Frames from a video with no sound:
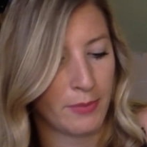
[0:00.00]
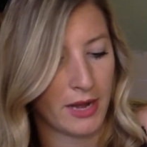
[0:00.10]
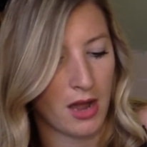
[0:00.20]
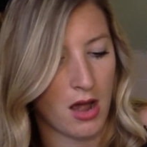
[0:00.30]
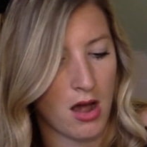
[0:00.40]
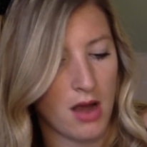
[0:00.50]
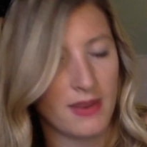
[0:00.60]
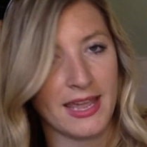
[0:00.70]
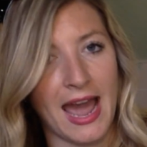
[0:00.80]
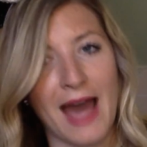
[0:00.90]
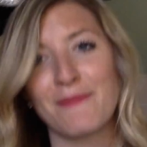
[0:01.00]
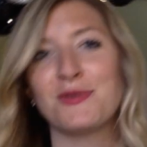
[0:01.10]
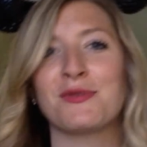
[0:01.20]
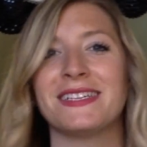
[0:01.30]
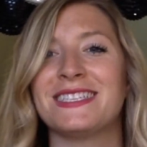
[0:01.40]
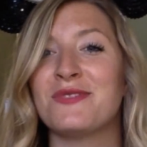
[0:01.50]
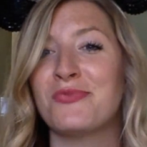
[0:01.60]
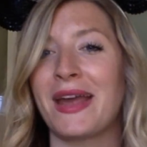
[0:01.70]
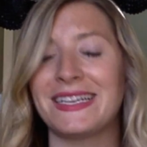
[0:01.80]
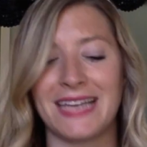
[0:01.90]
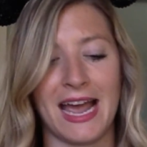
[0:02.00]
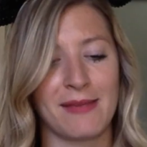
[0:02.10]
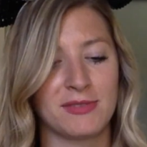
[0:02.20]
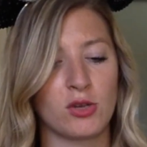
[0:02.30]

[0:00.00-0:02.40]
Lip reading: But on the app, you can see wait times.